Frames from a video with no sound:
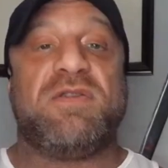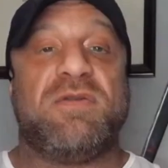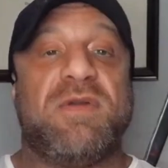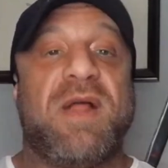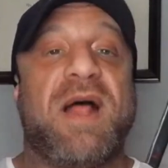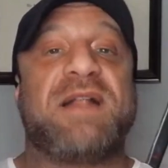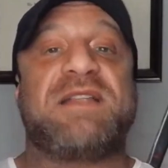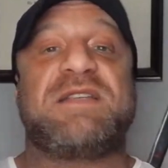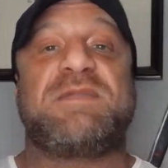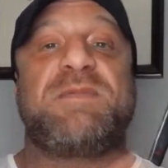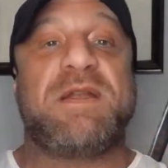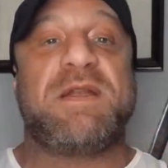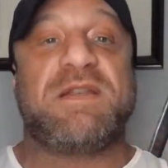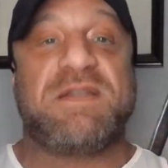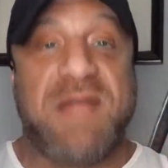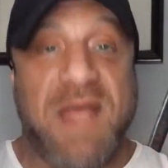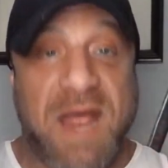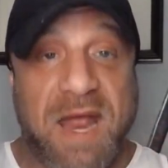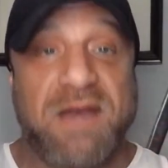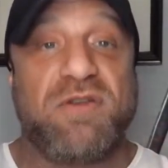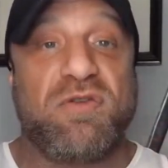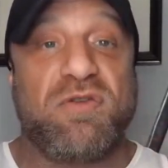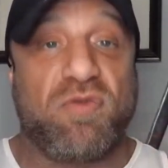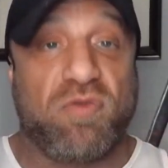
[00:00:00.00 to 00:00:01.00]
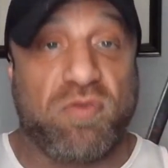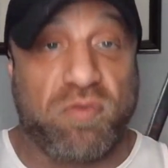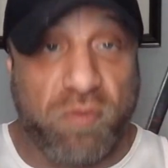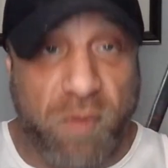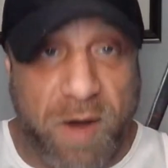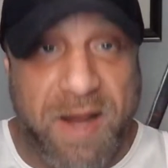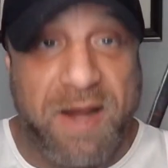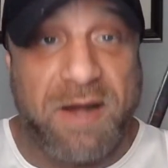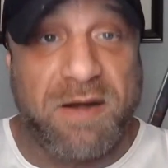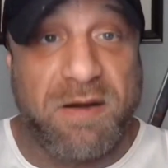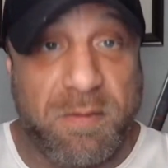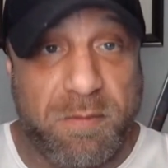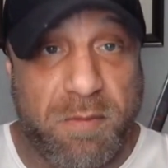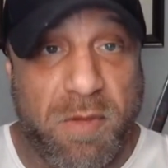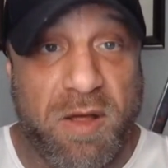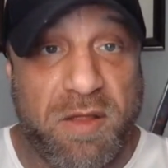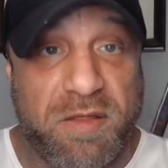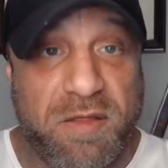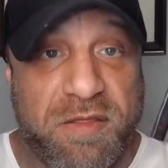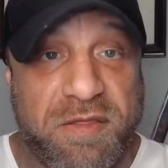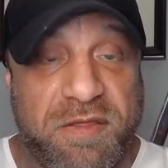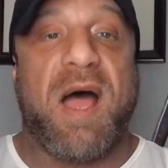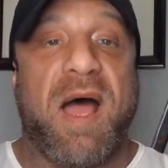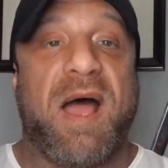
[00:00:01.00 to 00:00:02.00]
Do not spend 10 grand a
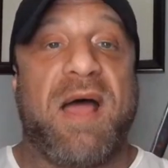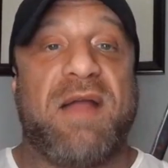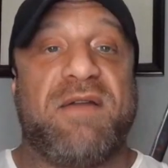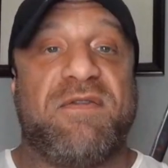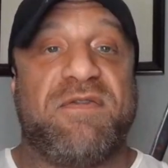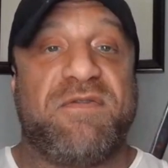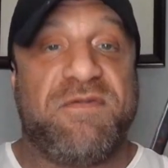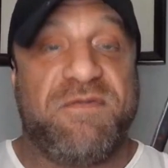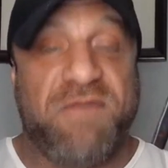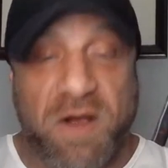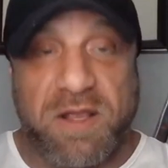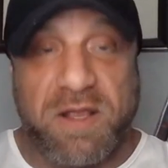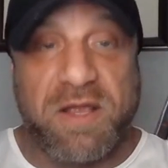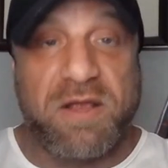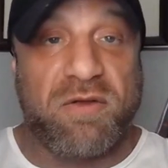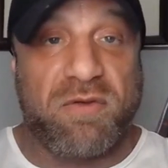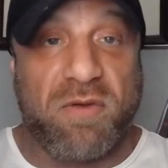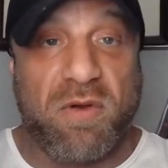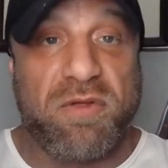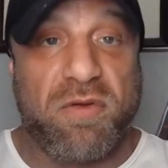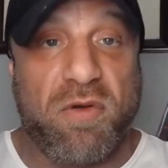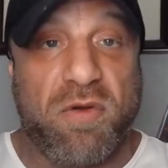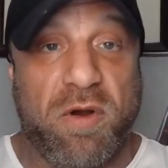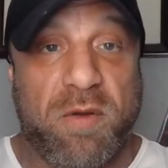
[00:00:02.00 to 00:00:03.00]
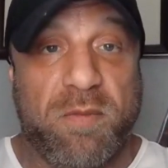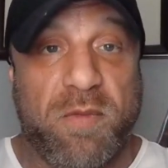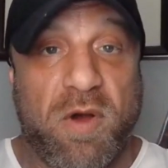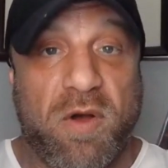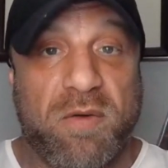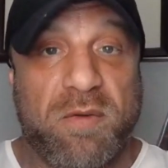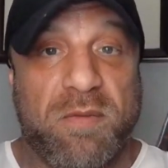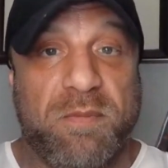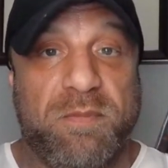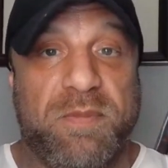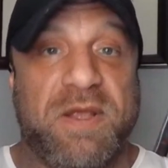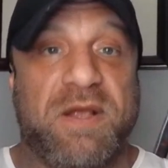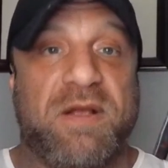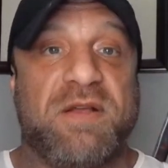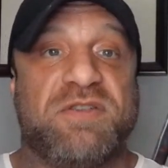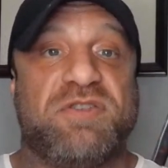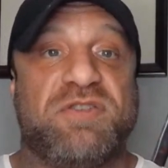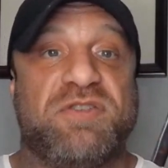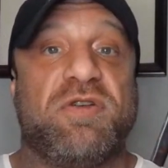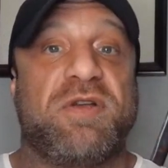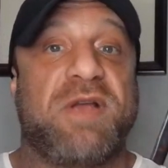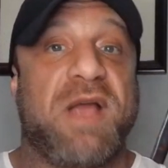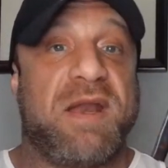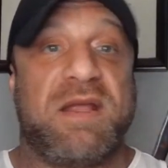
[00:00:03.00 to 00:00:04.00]
month on fucking growth hormone because
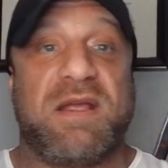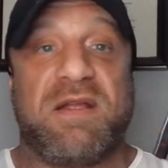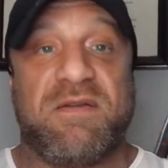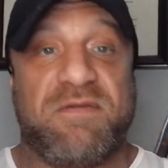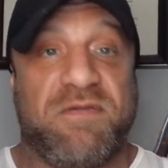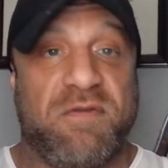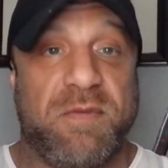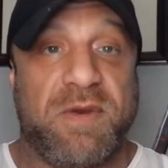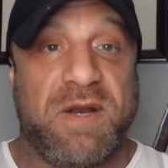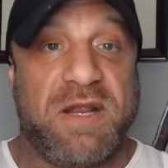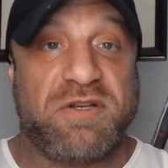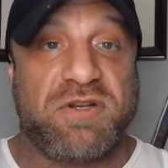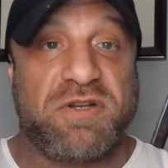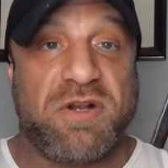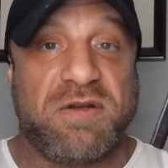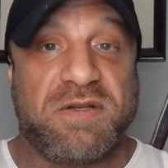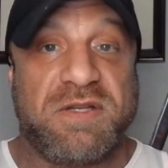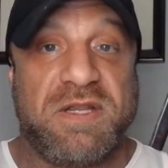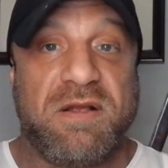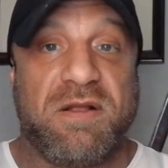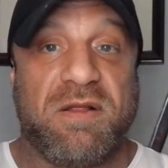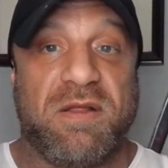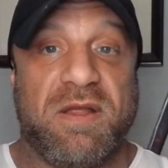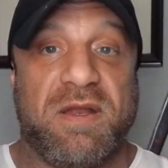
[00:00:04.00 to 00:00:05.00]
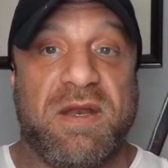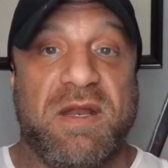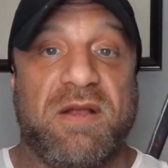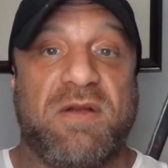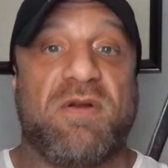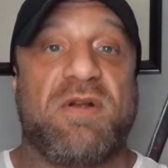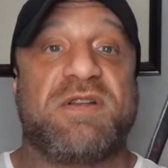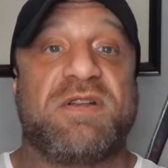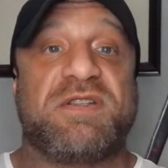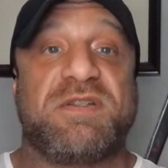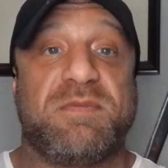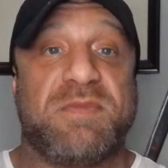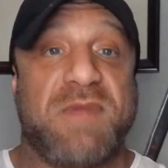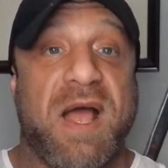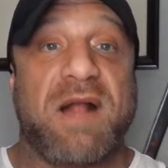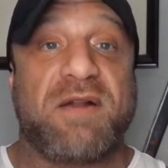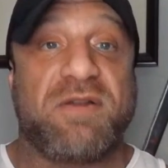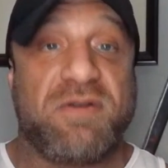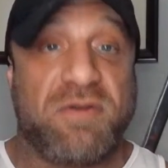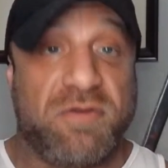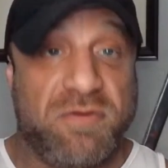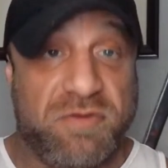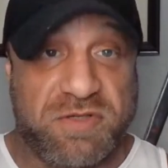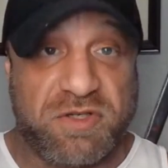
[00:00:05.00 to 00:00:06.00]
you're getting it from an HRT clinic or some
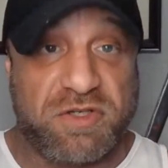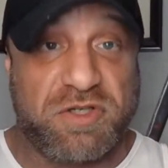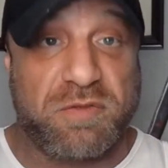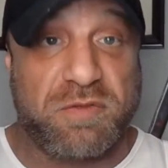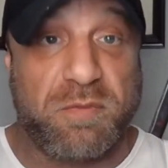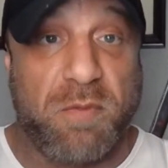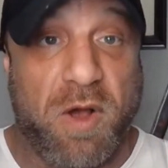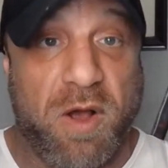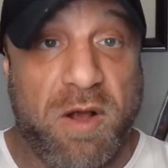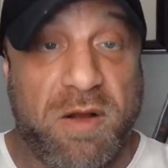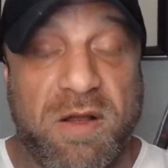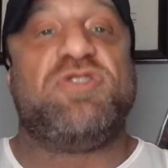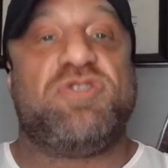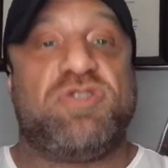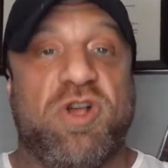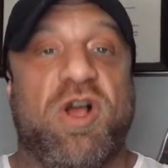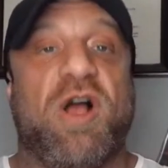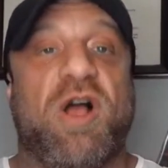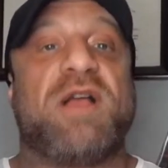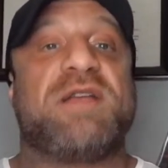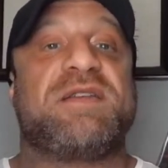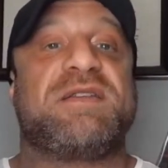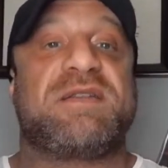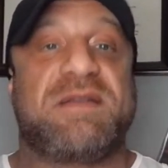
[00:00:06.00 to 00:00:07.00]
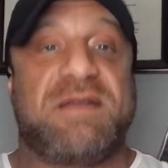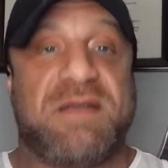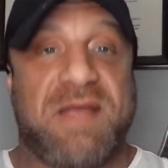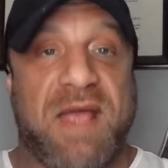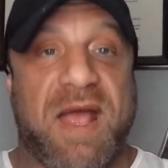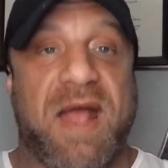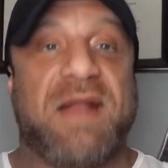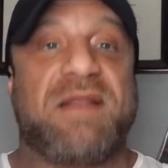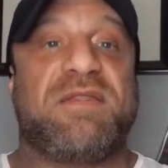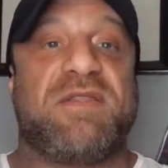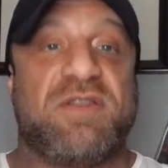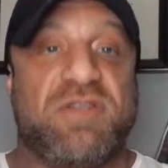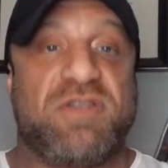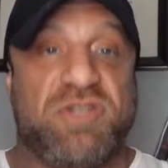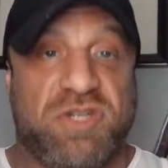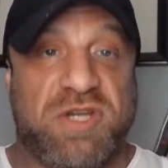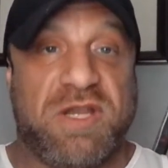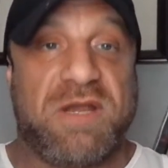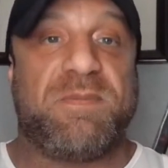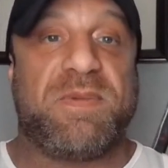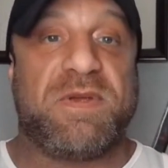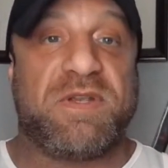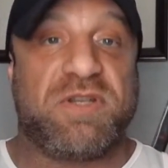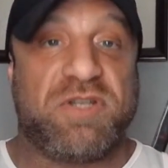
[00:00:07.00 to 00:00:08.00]
doctor who's a schmuck. Just get the
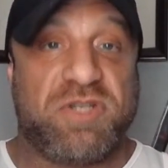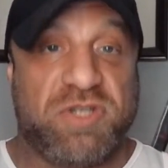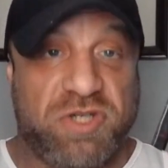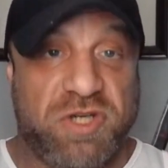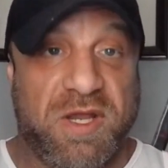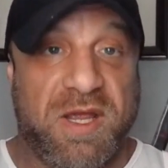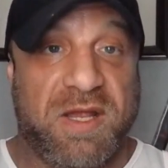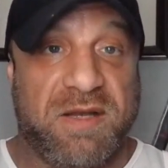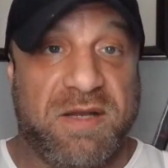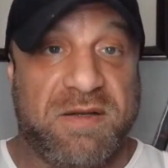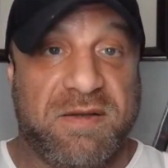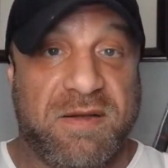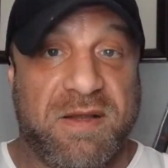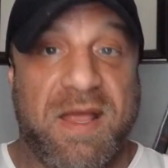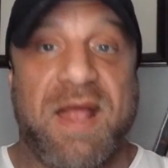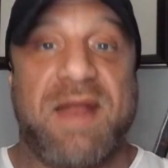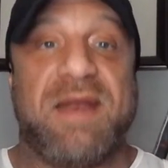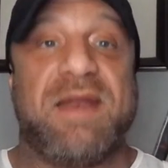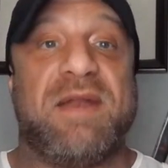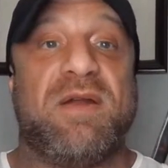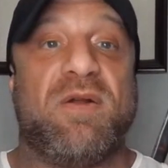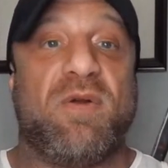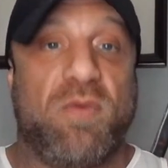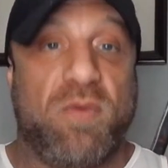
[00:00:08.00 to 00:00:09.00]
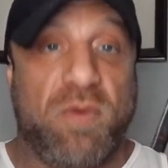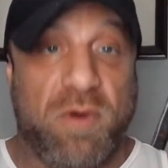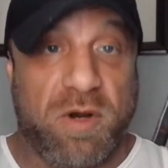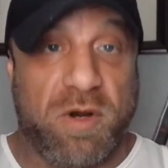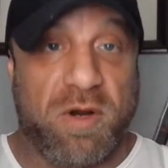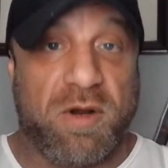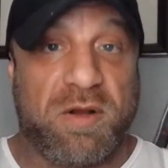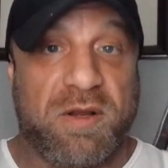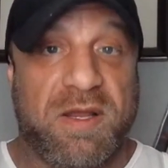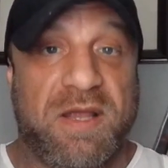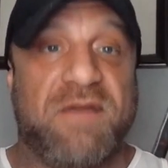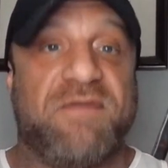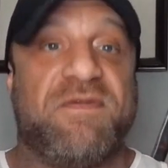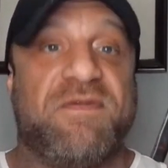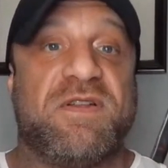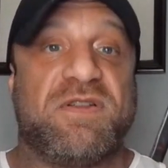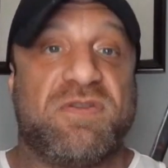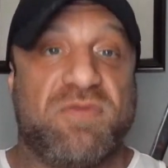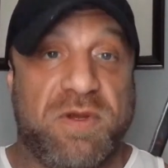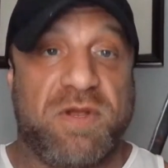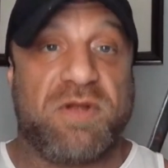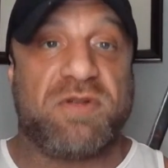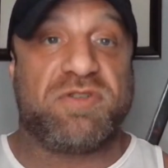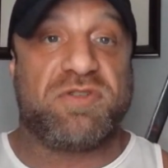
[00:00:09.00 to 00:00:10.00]
cheapest shit and it'll work if
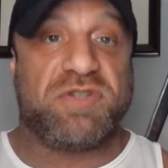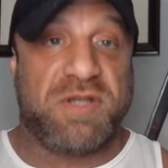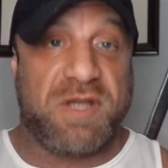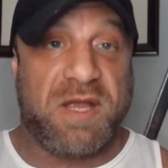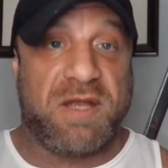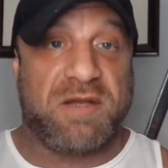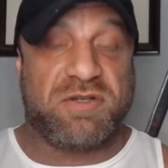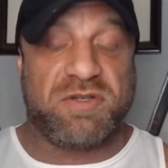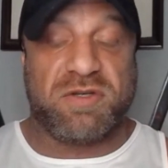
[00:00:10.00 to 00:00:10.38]
it's real GH.